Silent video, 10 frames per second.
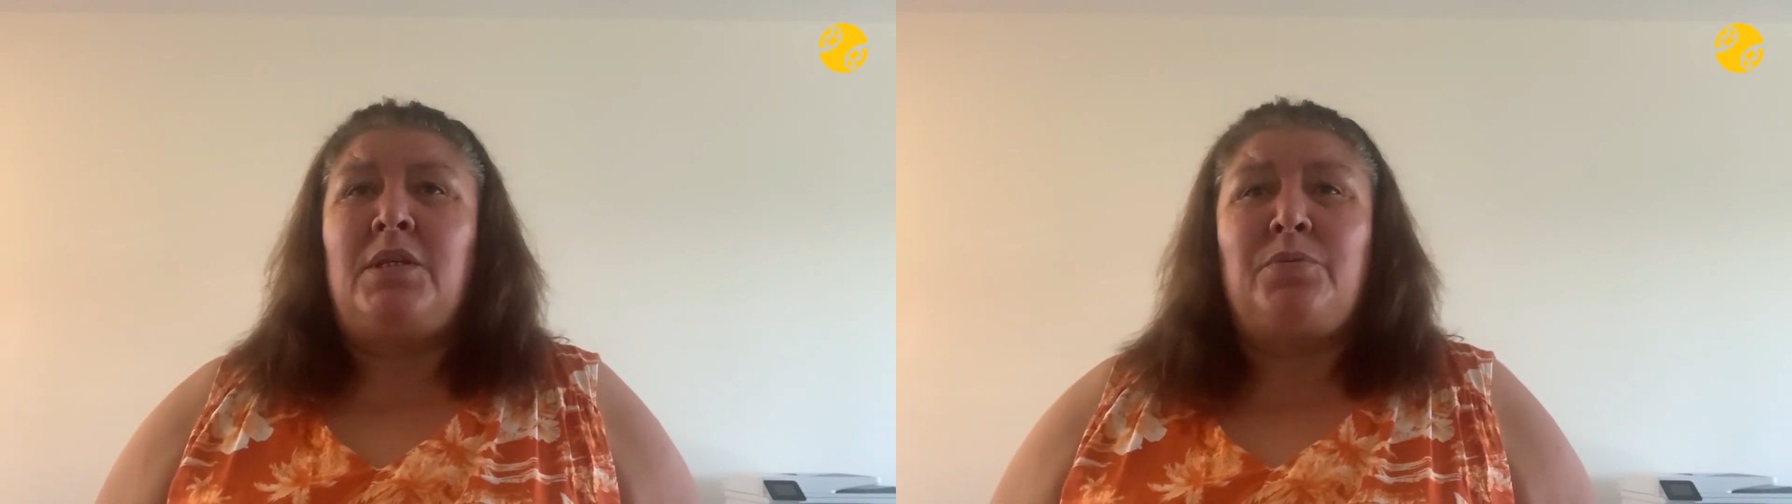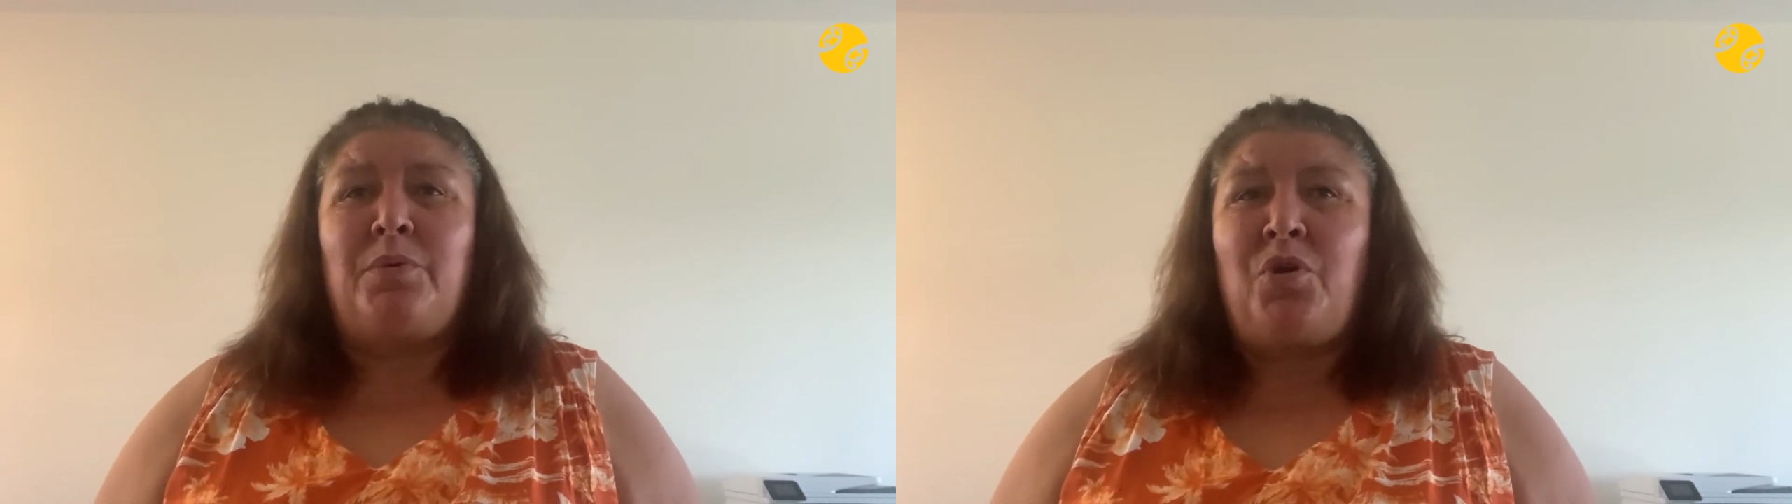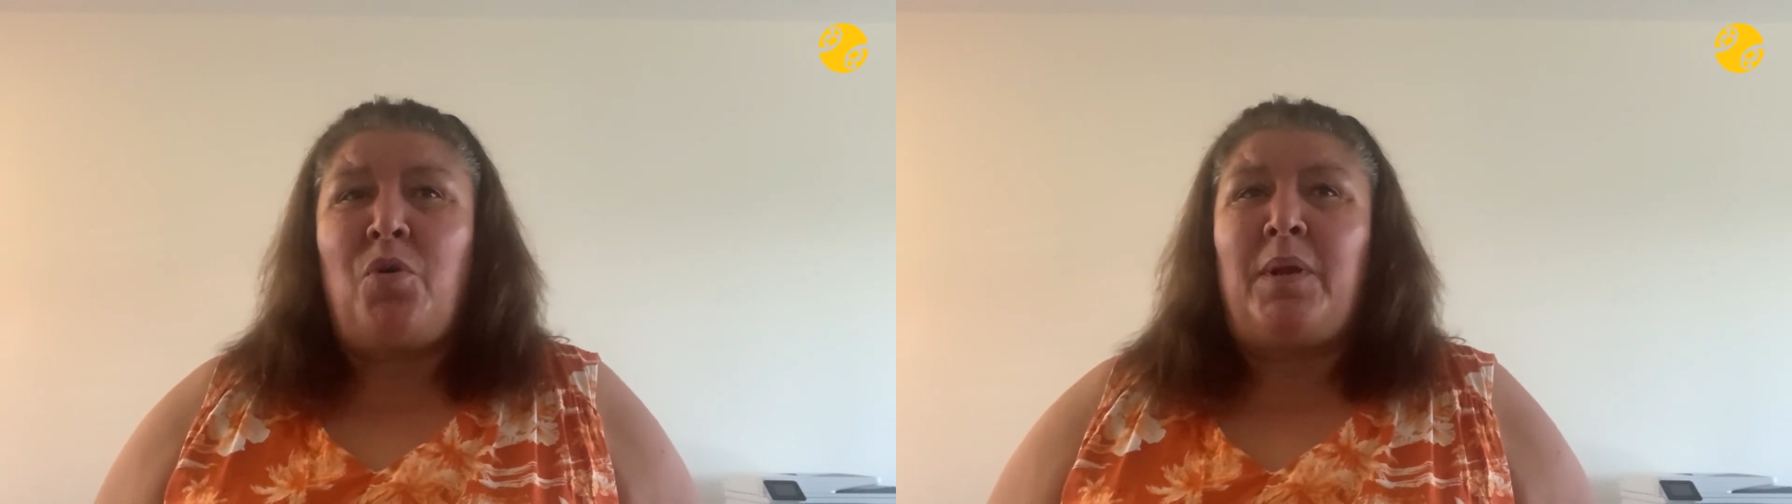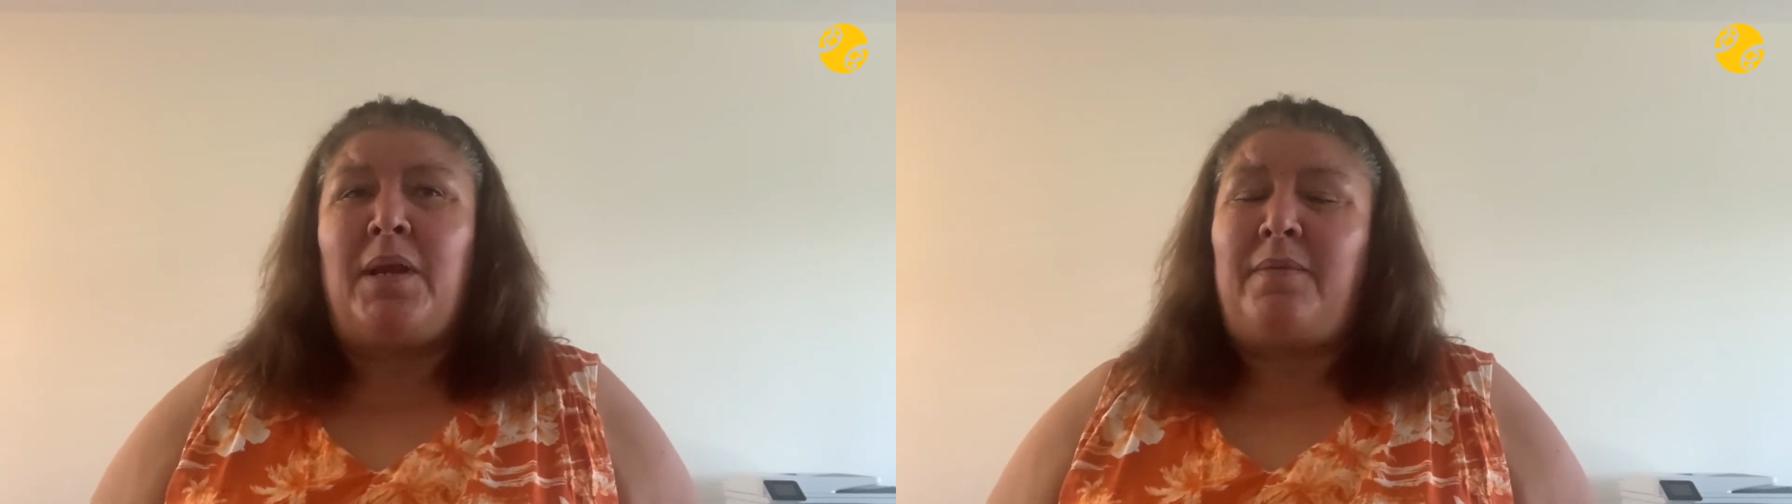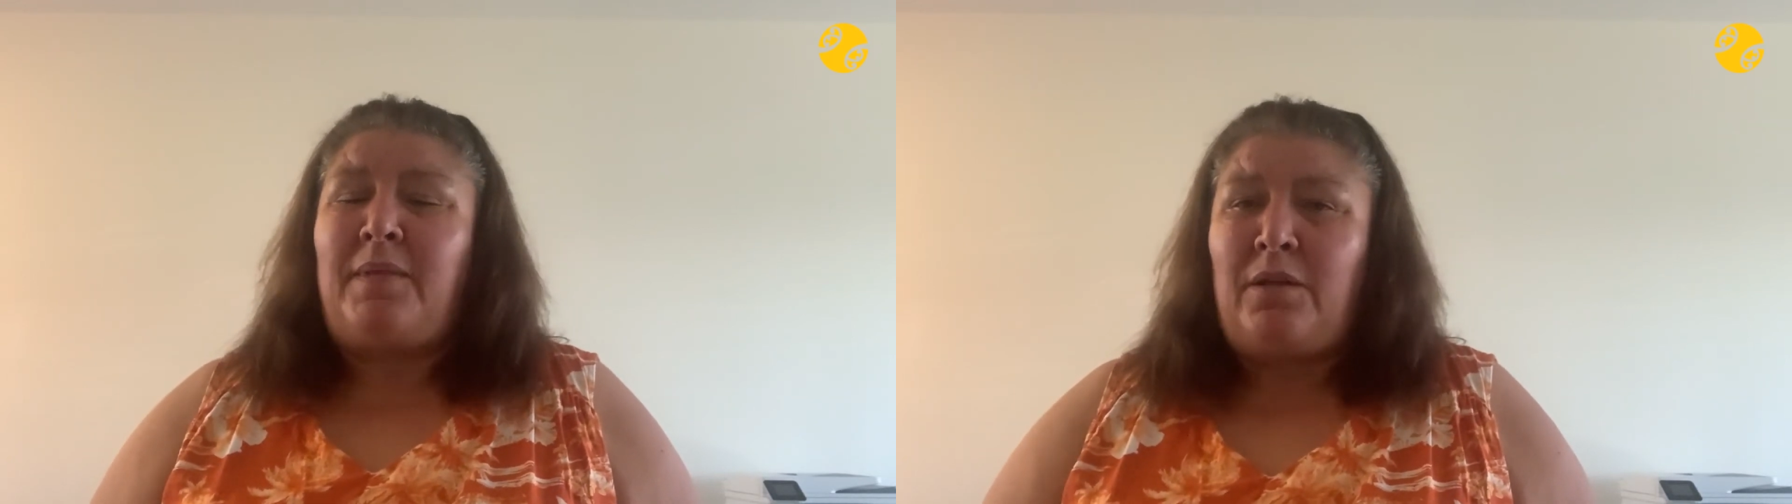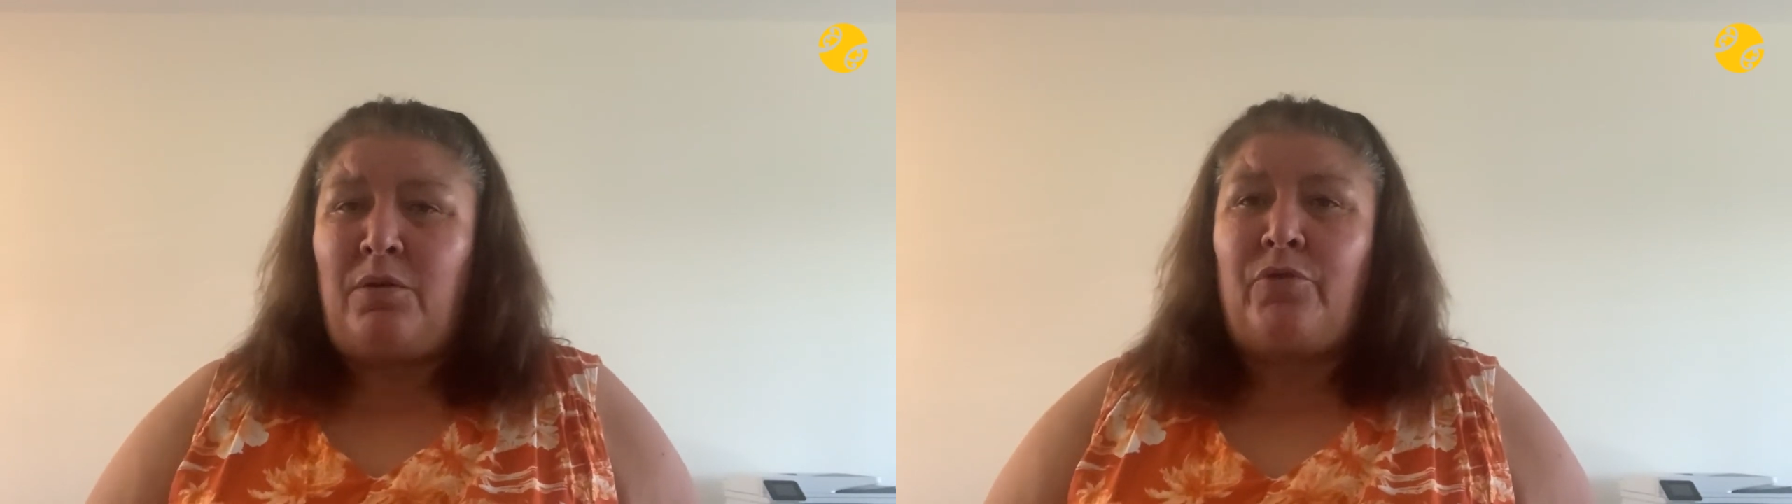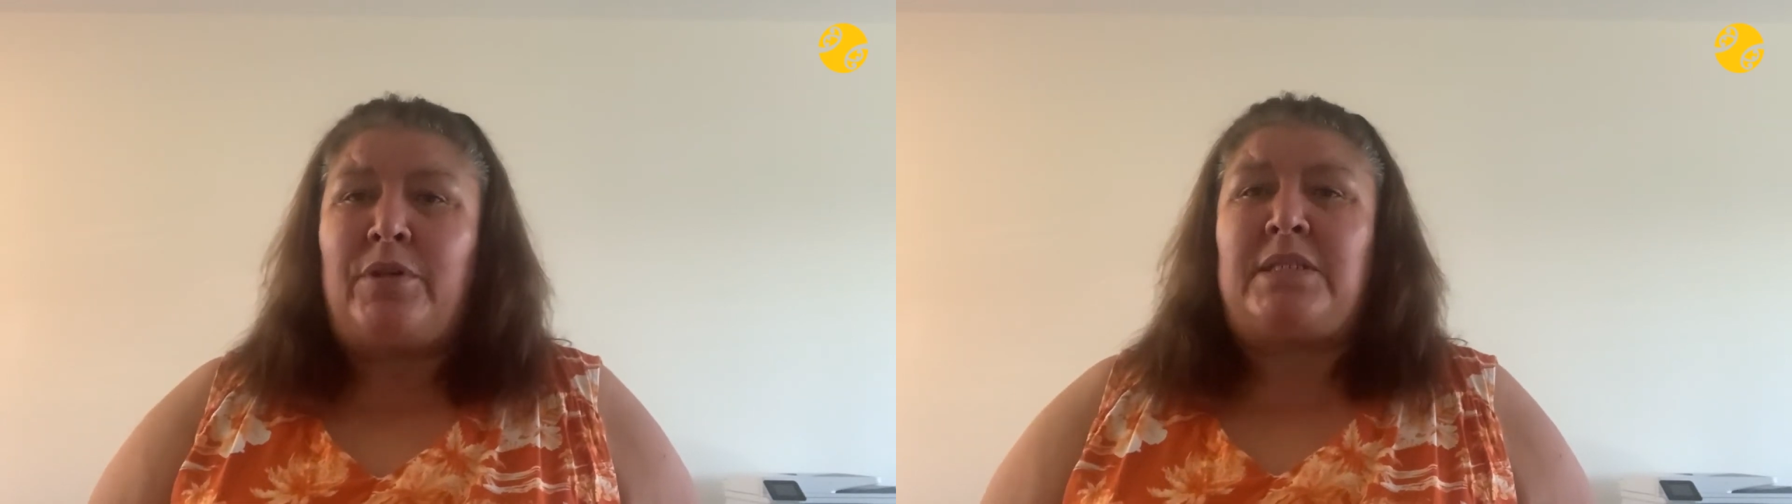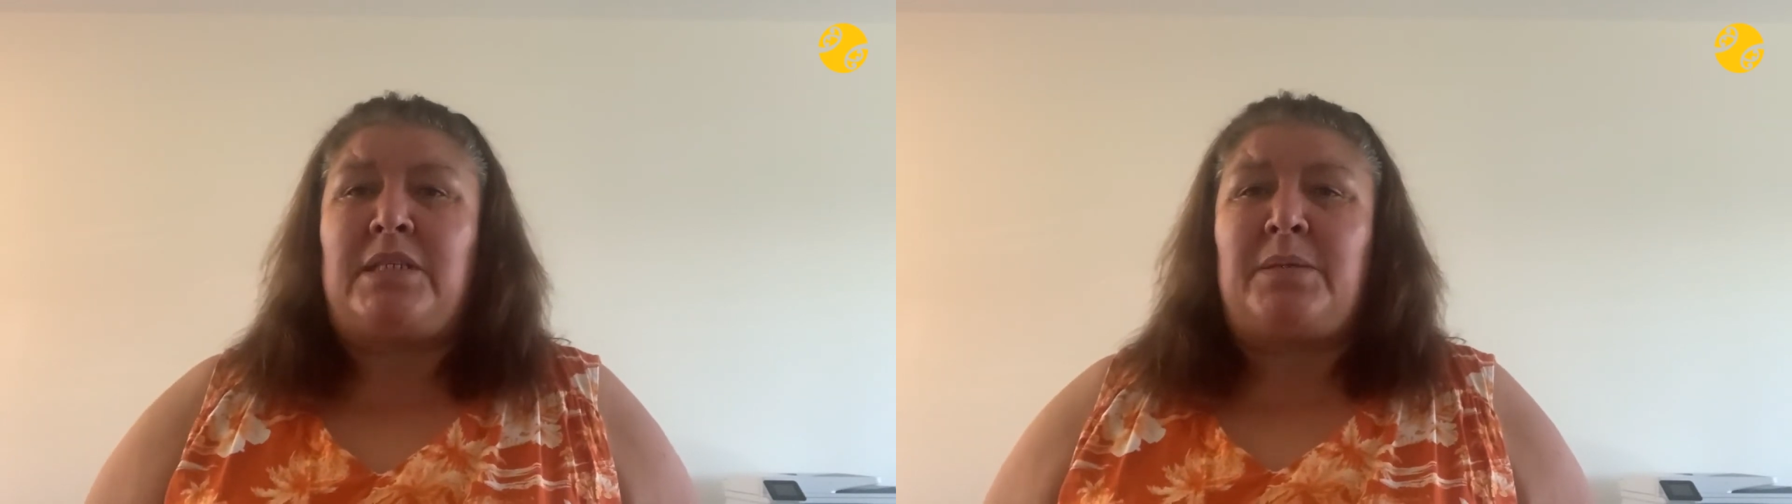to accommodate the
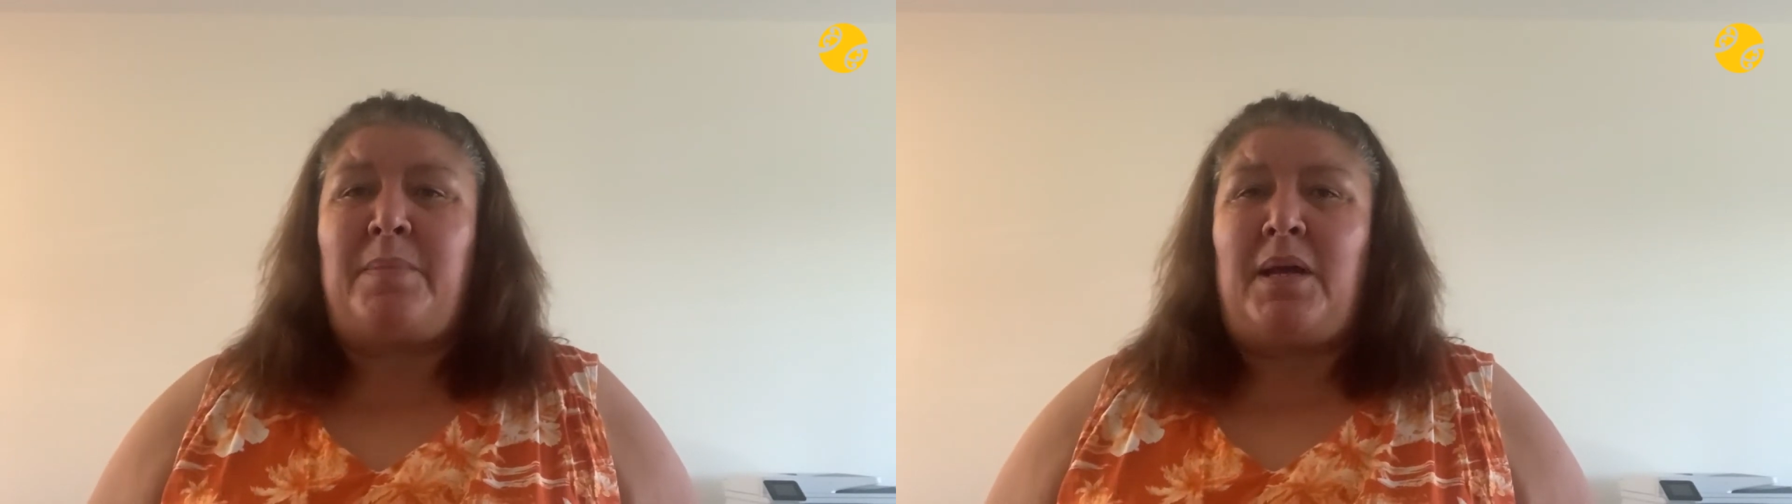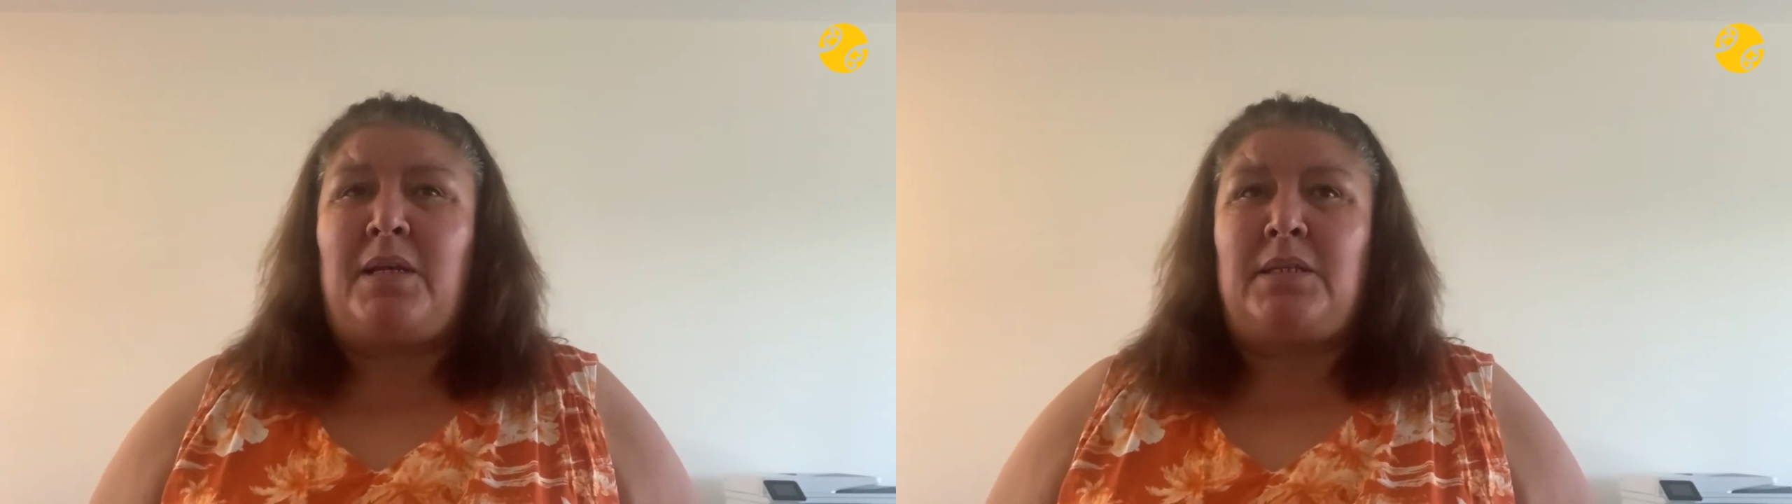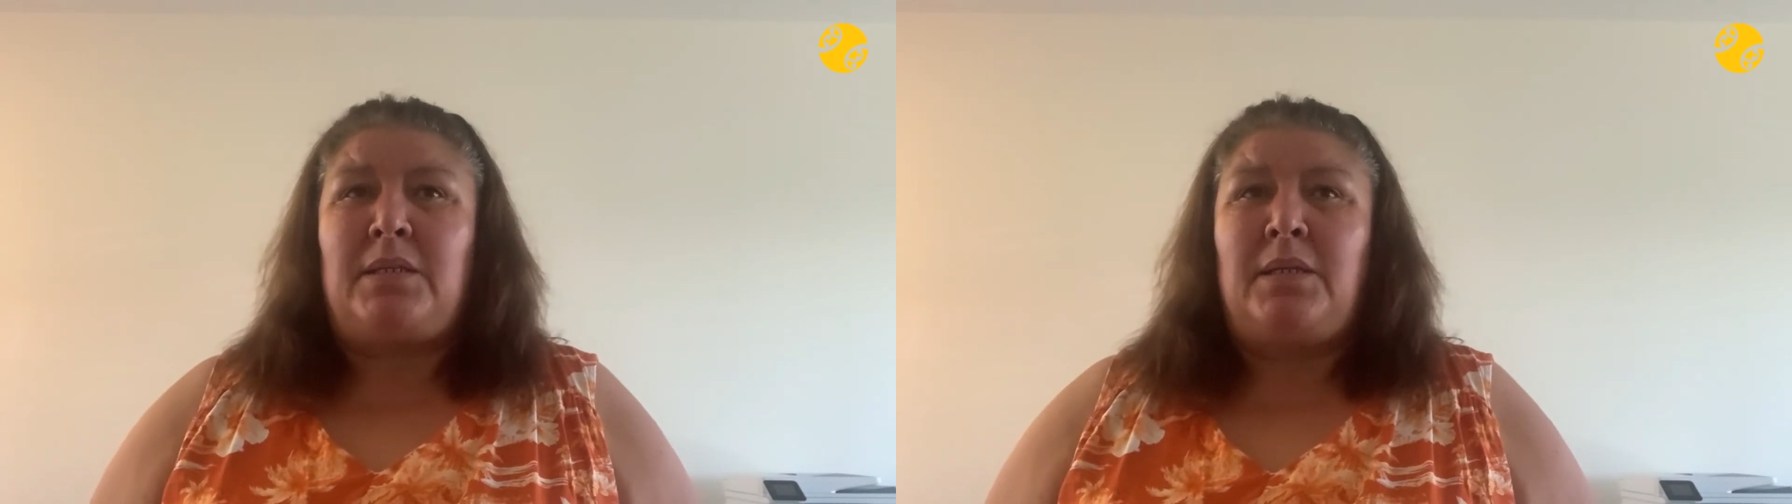increase in demand.